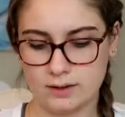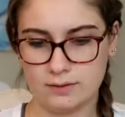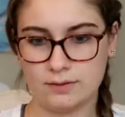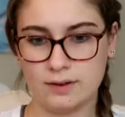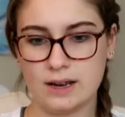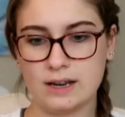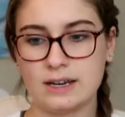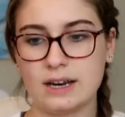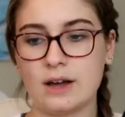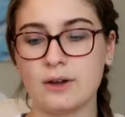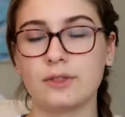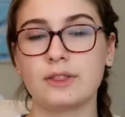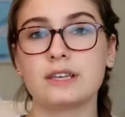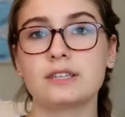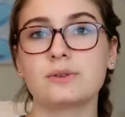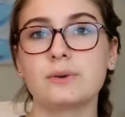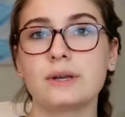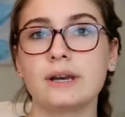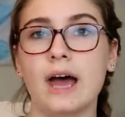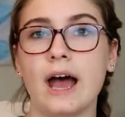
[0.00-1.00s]
Alright, now
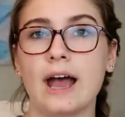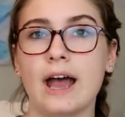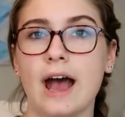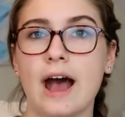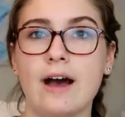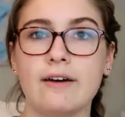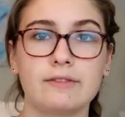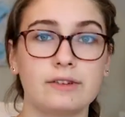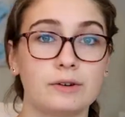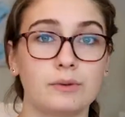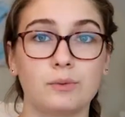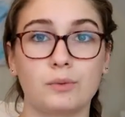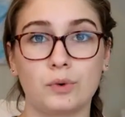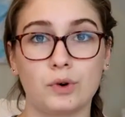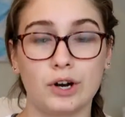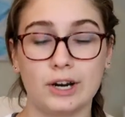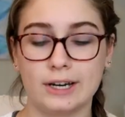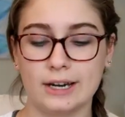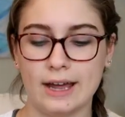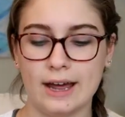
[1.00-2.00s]
this one I haven't
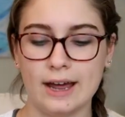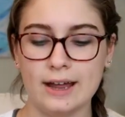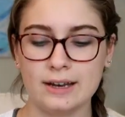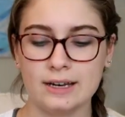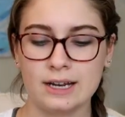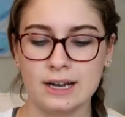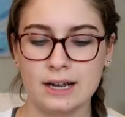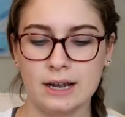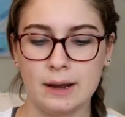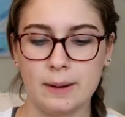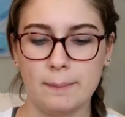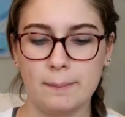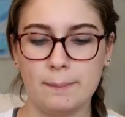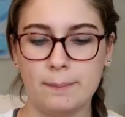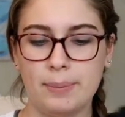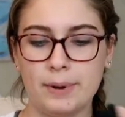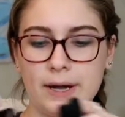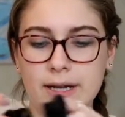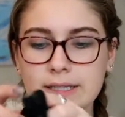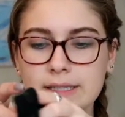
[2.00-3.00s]
worn yet,
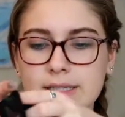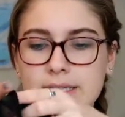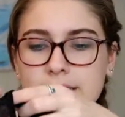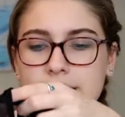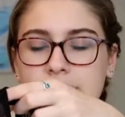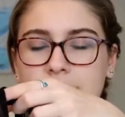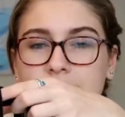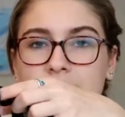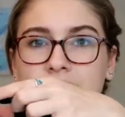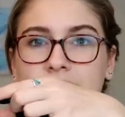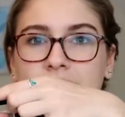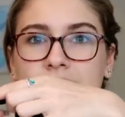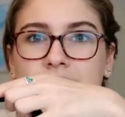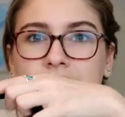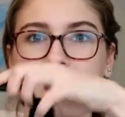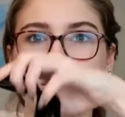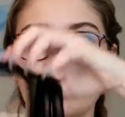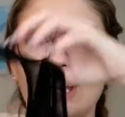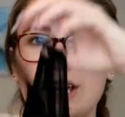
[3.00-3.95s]
but it is